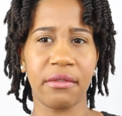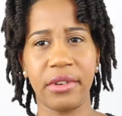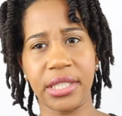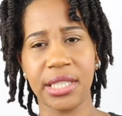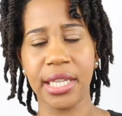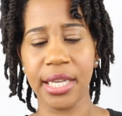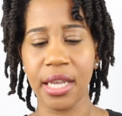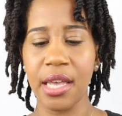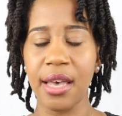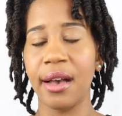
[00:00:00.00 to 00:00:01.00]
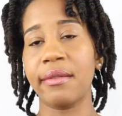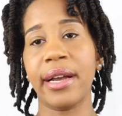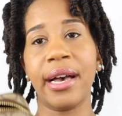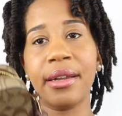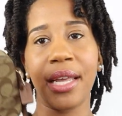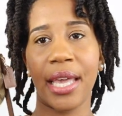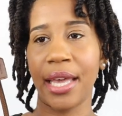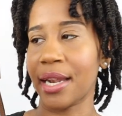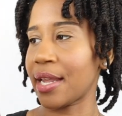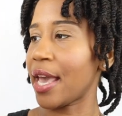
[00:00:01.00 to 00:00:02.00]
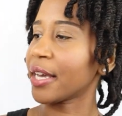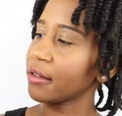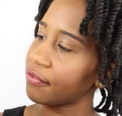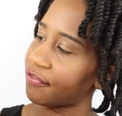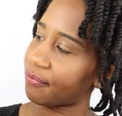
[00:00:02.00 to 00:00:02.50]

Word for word: wristlet around, and it could